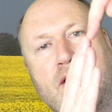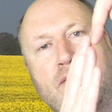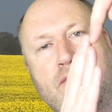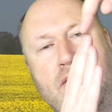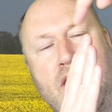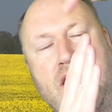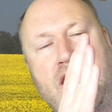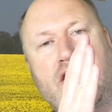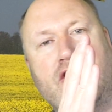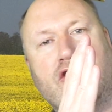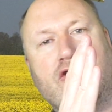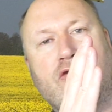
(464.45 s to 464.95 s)

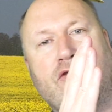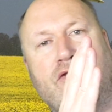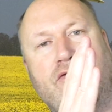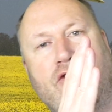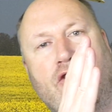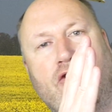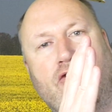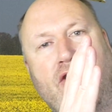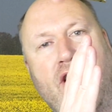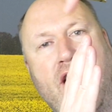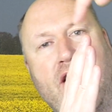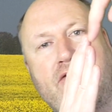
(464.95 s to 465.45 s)
metres of
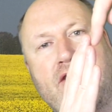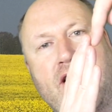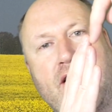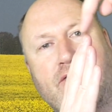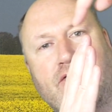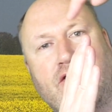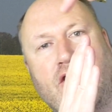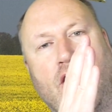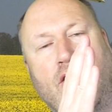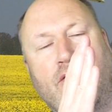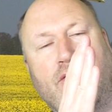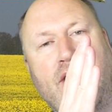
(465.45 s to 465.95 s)
your aircraft
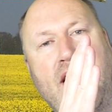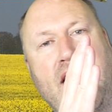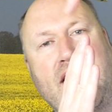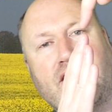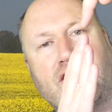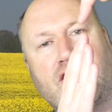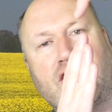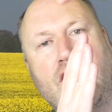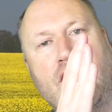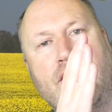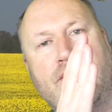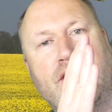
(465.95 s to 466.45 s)
of that
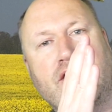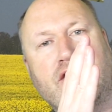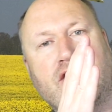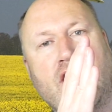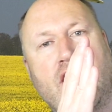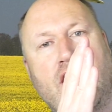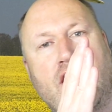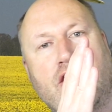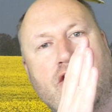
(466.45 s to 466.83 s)
surface,